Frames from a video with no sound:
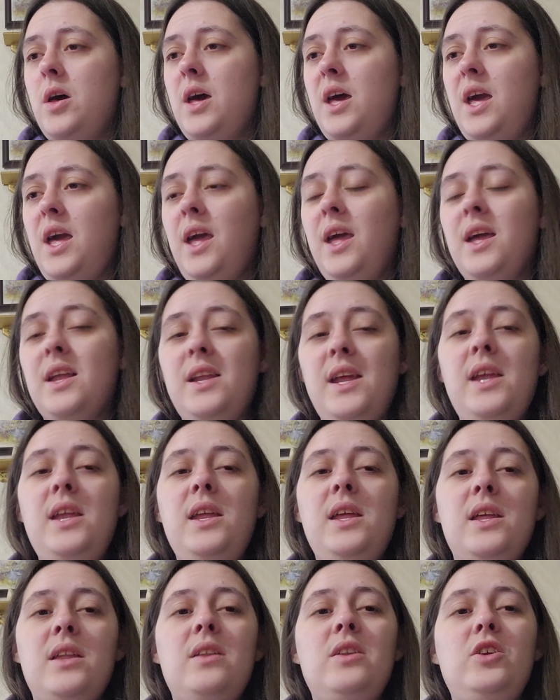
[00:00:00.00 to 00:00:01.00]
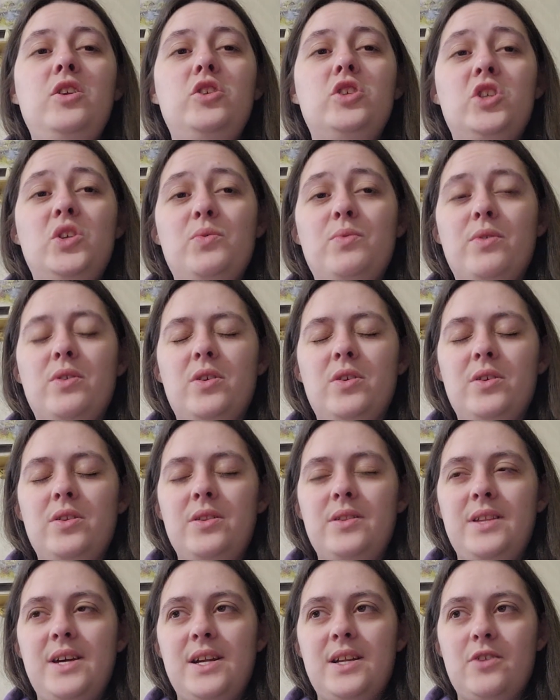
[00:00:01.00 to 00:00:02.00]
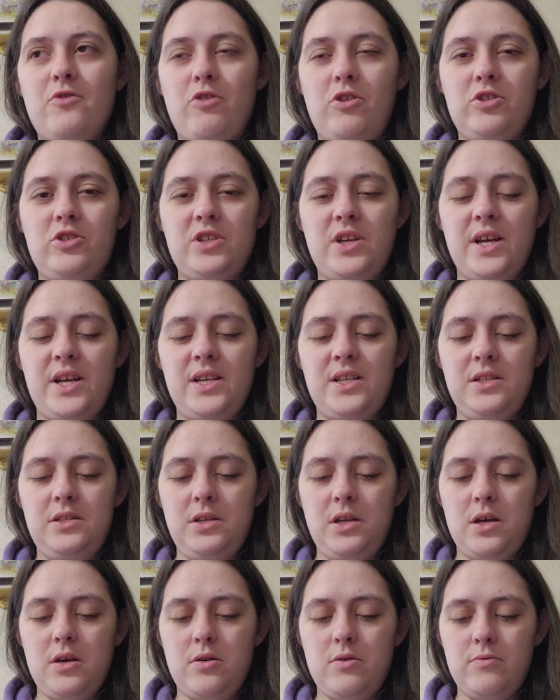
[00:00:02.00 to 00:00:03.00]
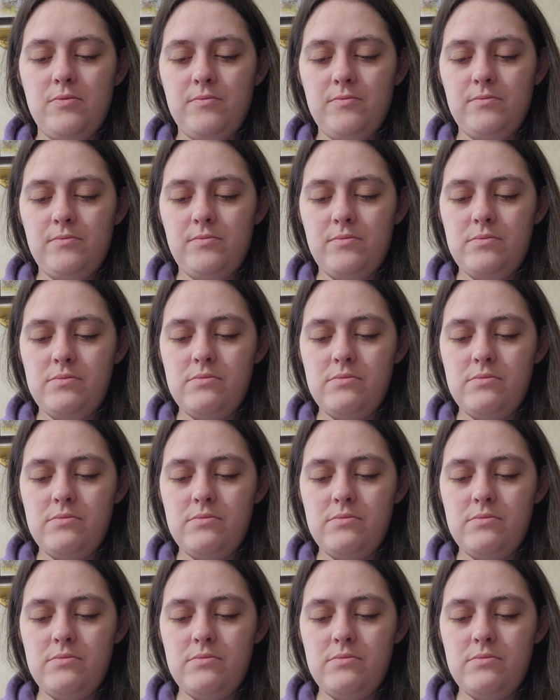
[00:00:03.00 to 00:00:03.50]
A Canadian YouTuber that crochets, and